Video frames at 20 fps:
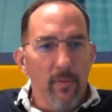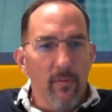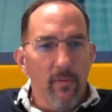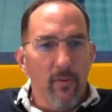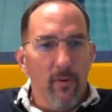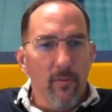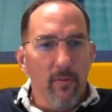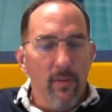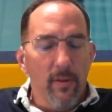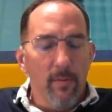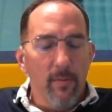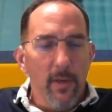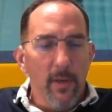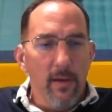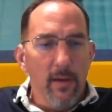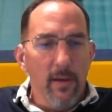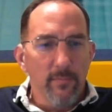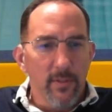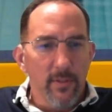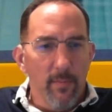certainly
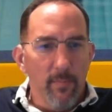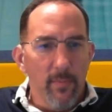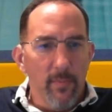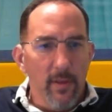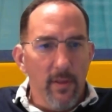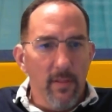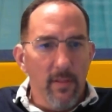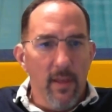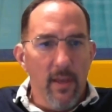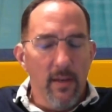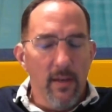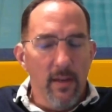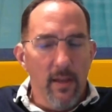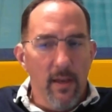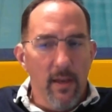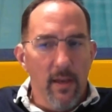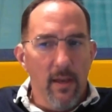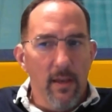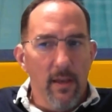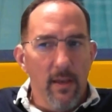becomes something that
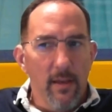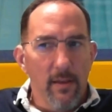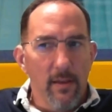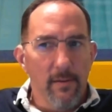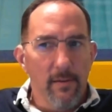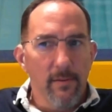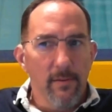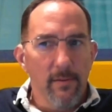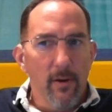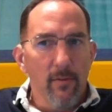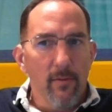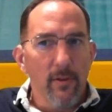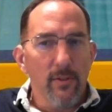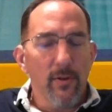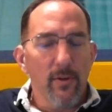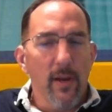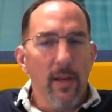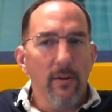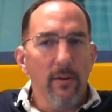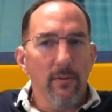the
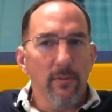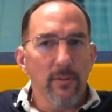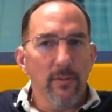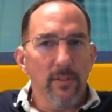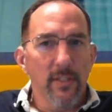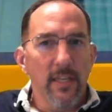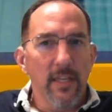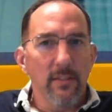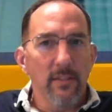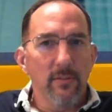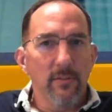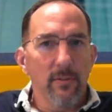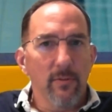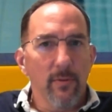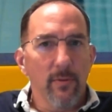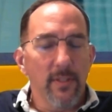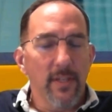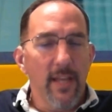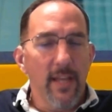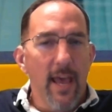trainers need
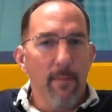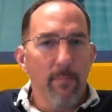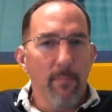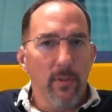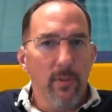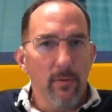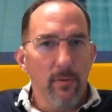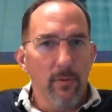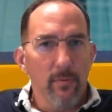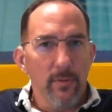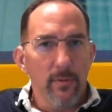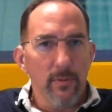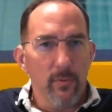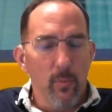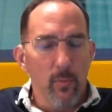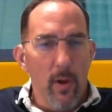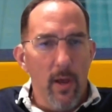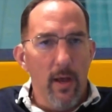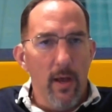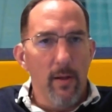to adapt to as
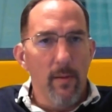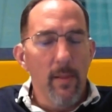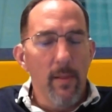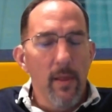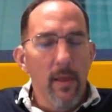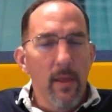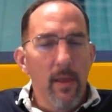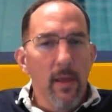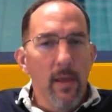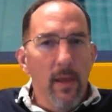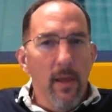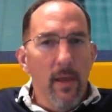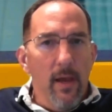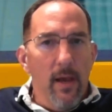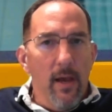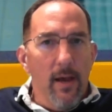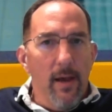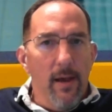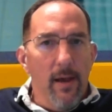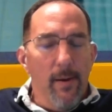well.
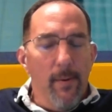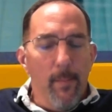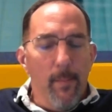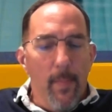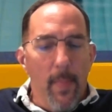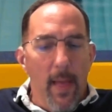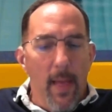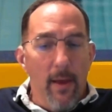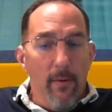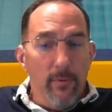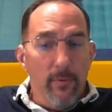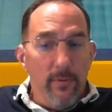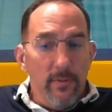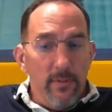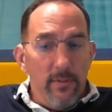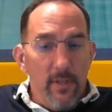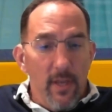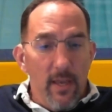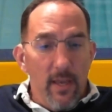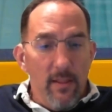I would
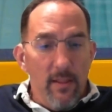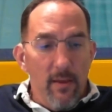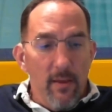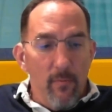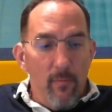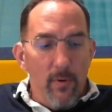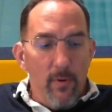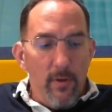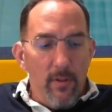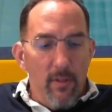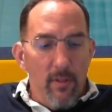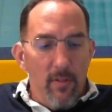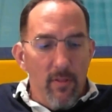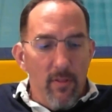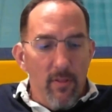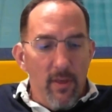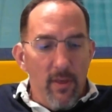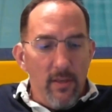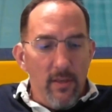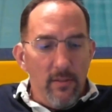say that one of the
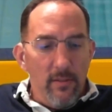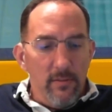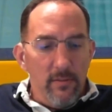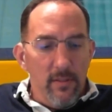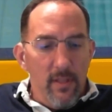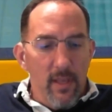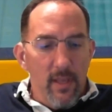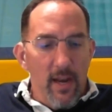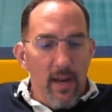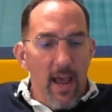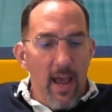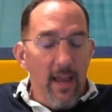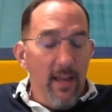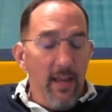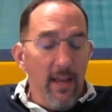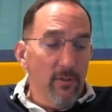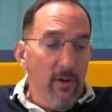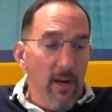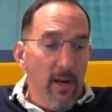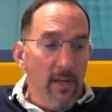things that I
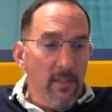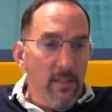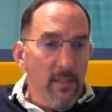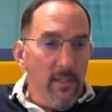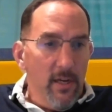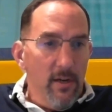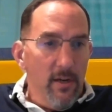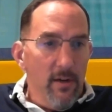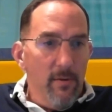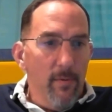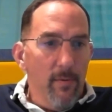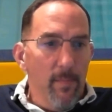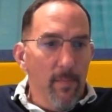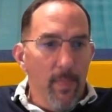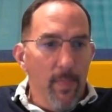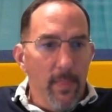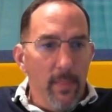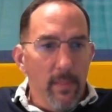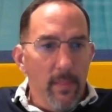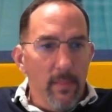try and tell
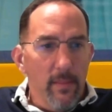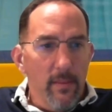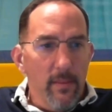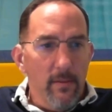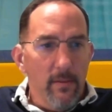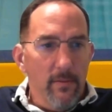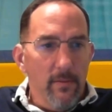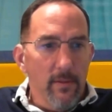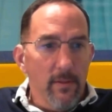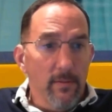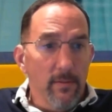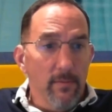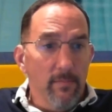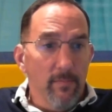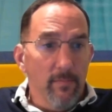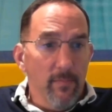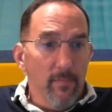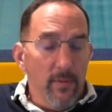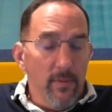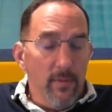the
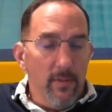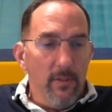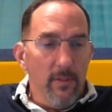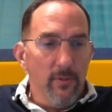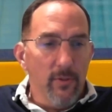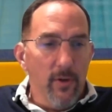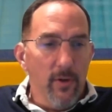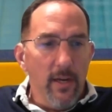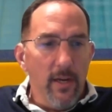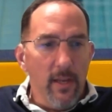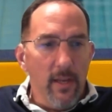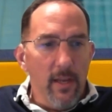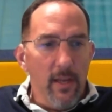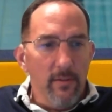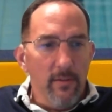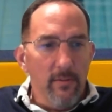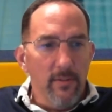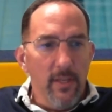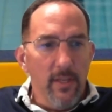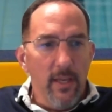
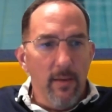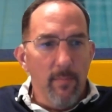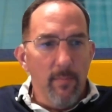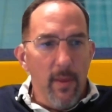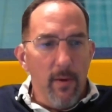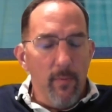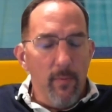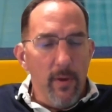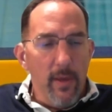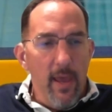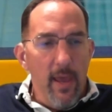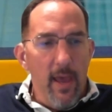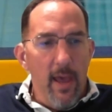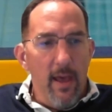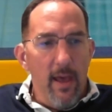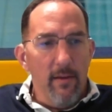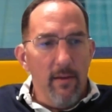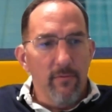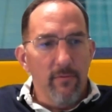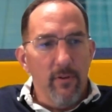training team that we
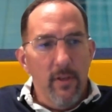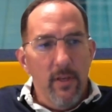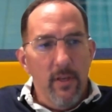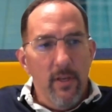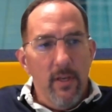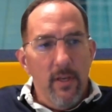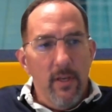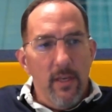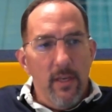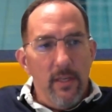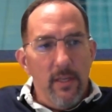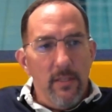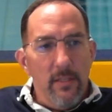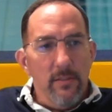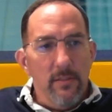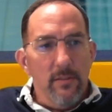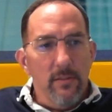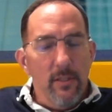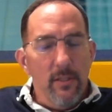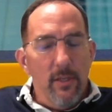have
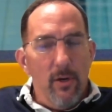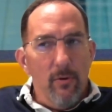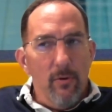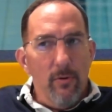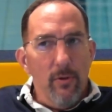is,